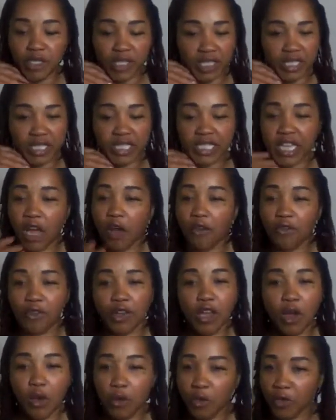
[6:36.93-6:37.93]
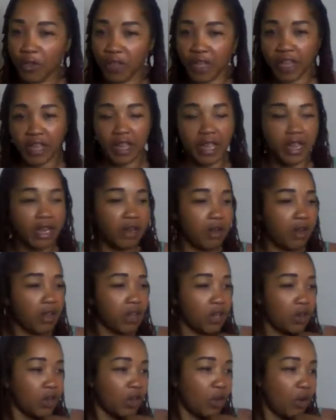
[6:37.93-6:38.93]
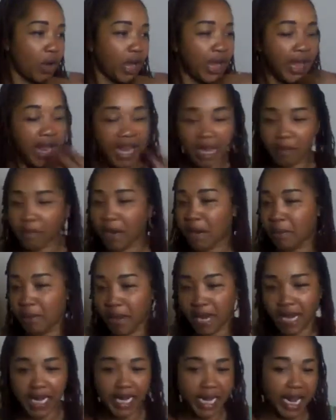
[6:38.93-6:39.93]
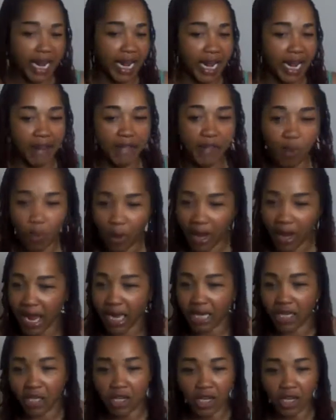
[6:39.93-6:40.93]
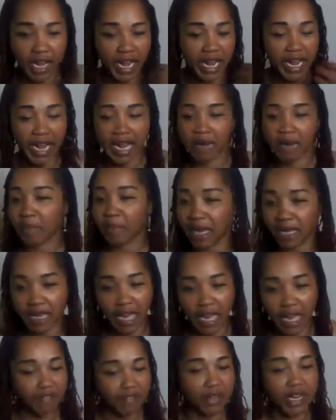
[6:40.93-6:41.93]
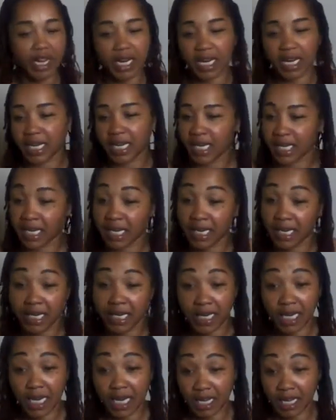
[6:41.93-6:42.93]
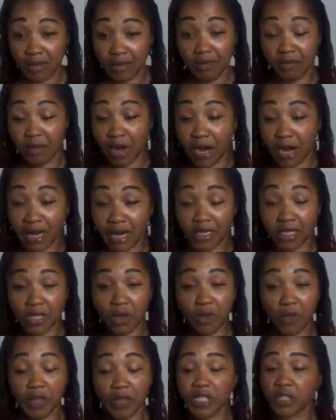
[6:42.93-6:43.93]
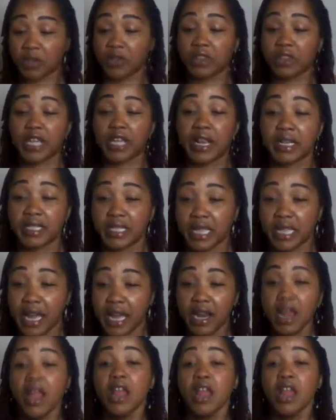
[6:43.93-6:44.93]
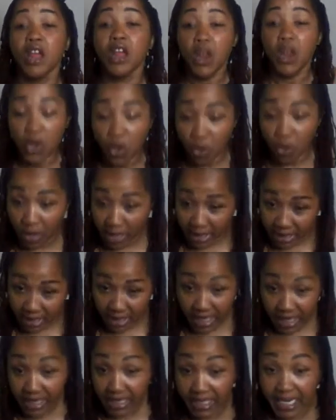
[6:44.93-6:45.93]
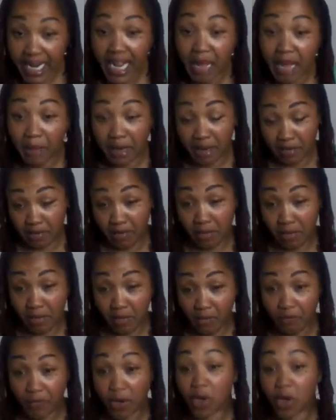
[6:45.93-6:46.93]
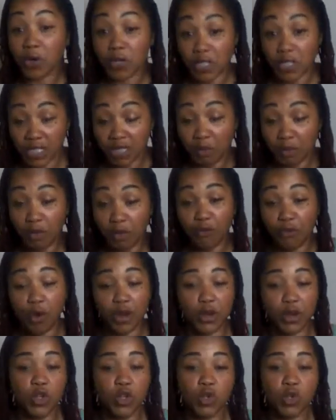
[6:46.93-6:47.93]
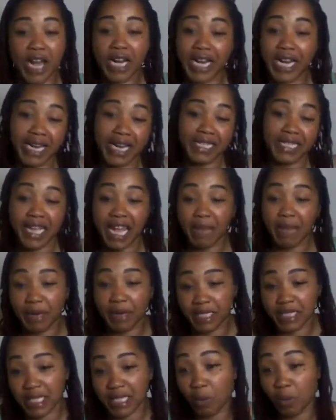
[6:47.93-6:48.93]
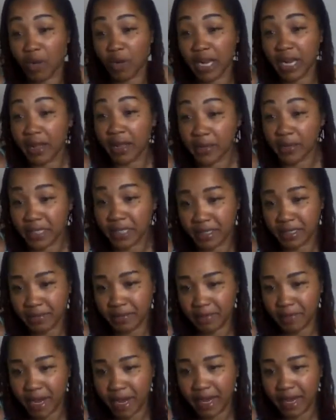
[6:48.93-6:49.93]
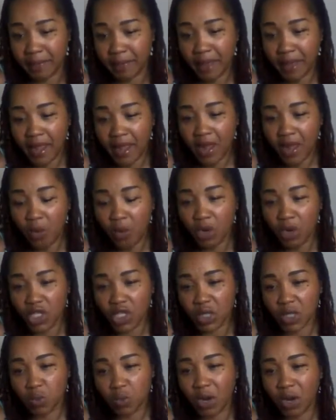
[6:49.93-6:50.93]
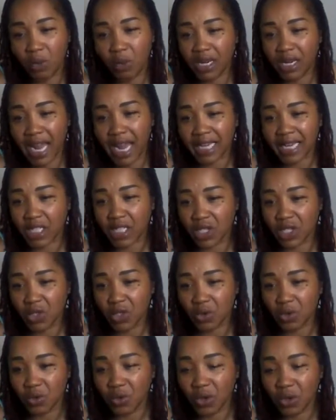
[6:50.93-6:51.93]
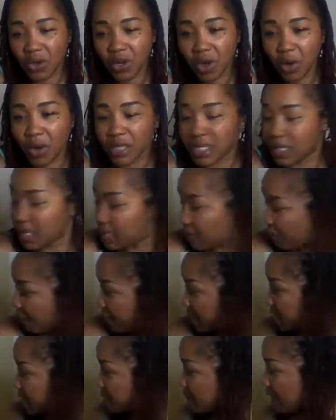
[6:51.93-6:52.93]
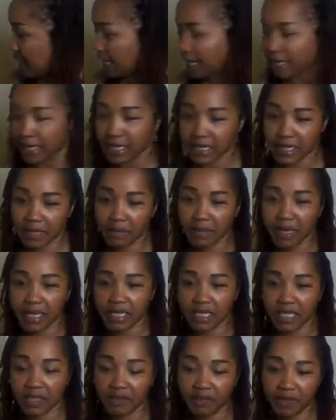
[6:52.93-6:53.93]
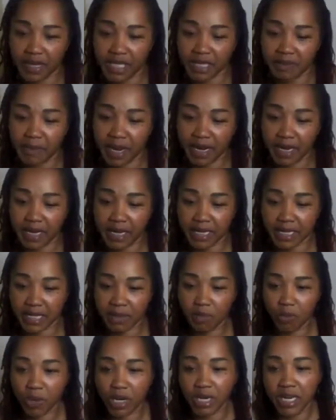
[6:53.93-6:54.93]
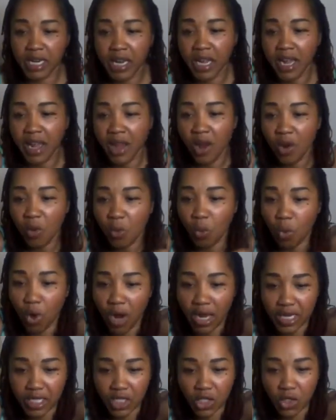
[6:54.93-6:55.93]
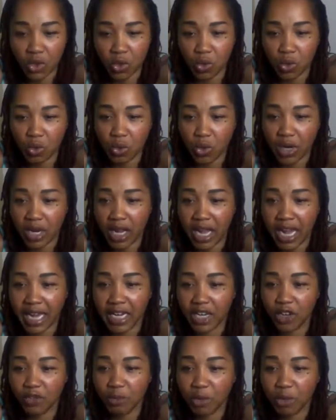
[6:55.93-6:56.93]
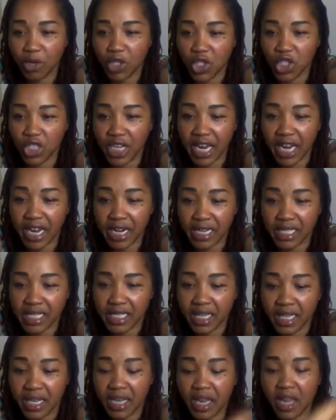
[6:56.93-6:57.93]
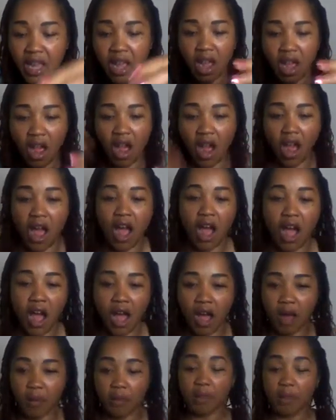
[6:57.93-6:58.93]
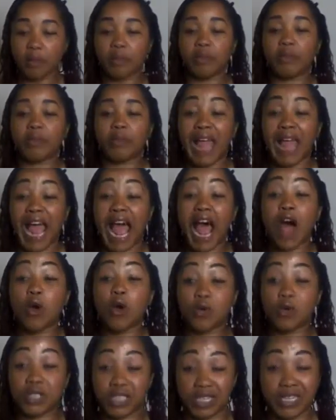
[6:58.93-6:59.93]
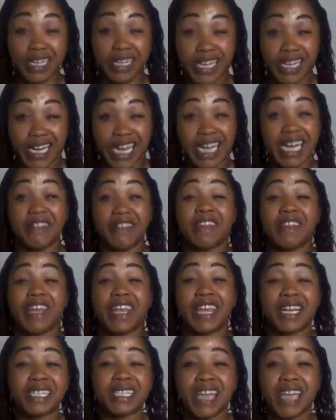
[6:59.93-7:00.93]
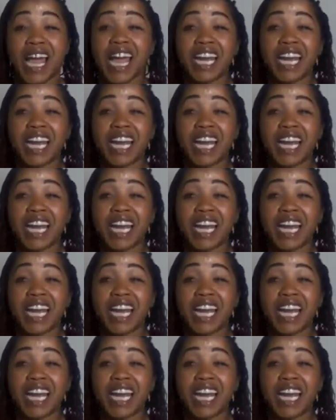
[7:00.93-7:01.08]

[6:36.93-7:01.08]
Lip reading: just self-loathing and, I hate my body, I hate the way I look, I hate my life, da da da da da da da, right? So these are things that you need to examine first before you try to examine someone else, right? Which is what we like to do. It's a defense mechanism. It's a defense mechanism. We want to kind of project out anything